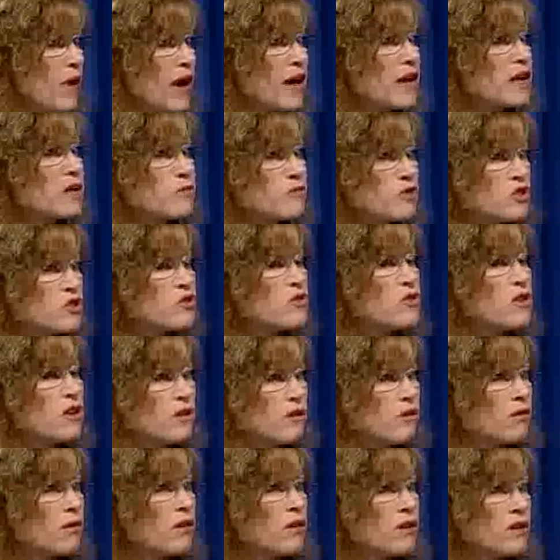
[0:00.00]
item, too, that
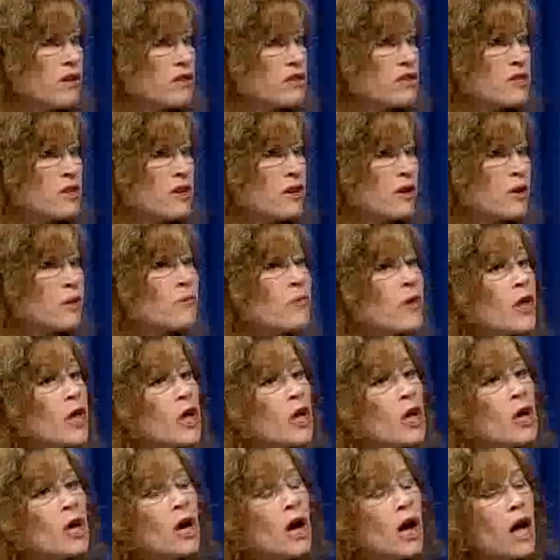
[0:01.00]
you can consider.
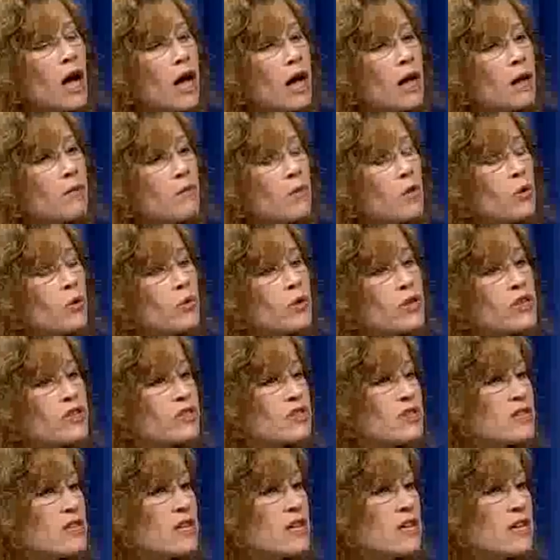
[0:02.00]
We
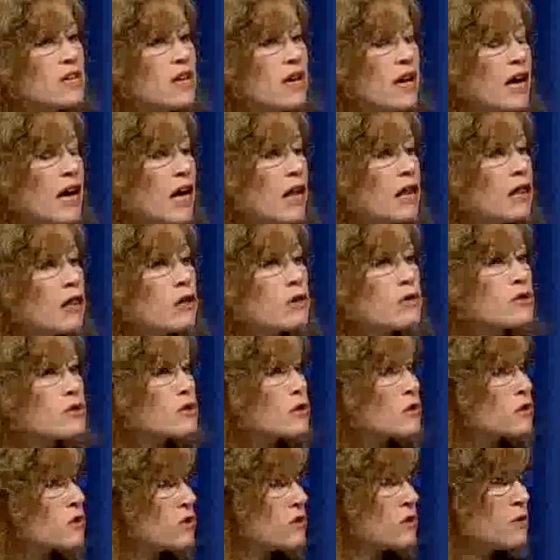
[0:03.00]
see low
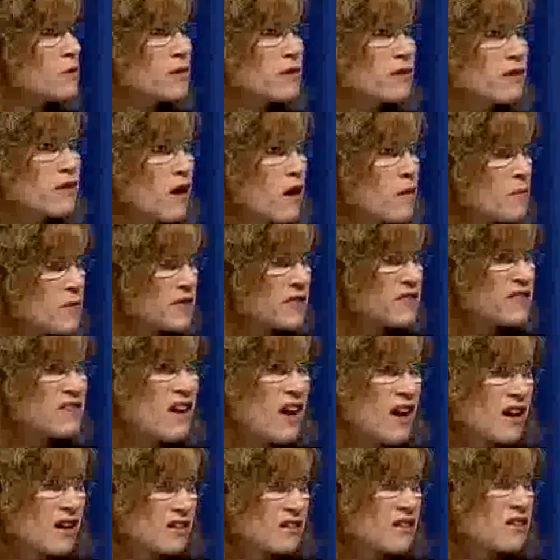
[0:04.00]
socioeconomic
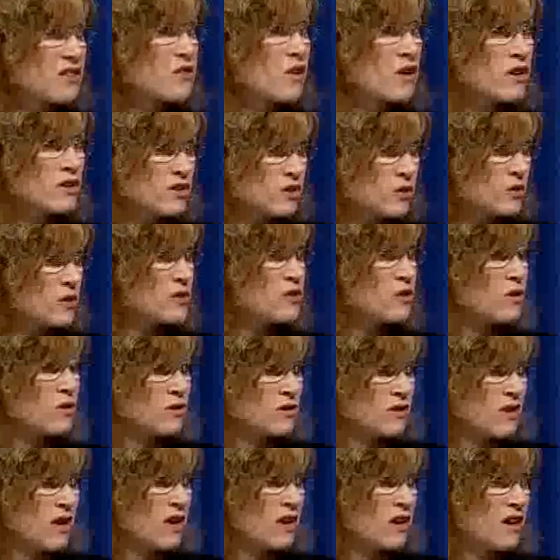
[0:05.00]
status is also
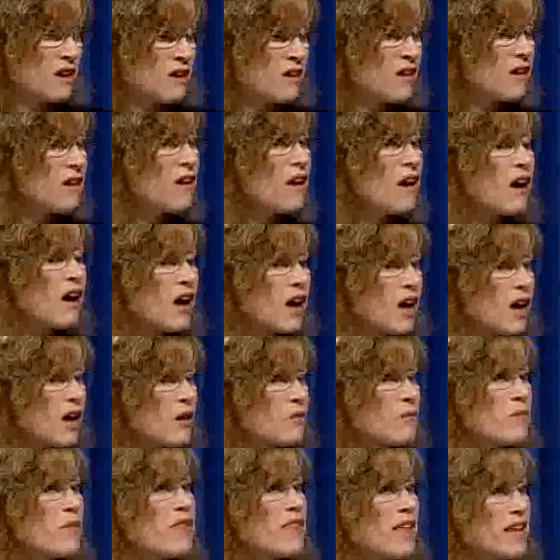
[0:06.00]
associated.
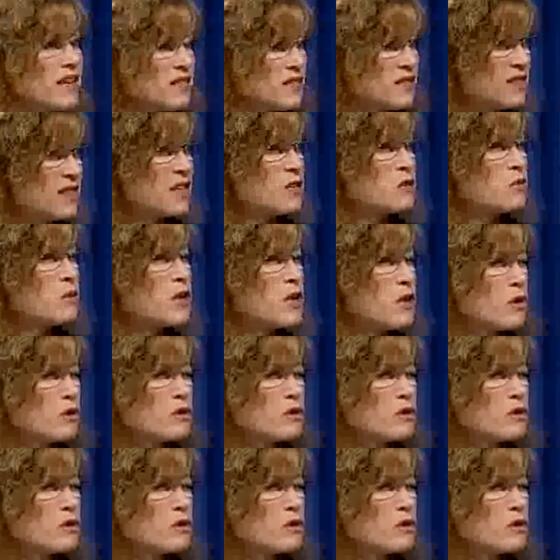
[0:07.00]
That's one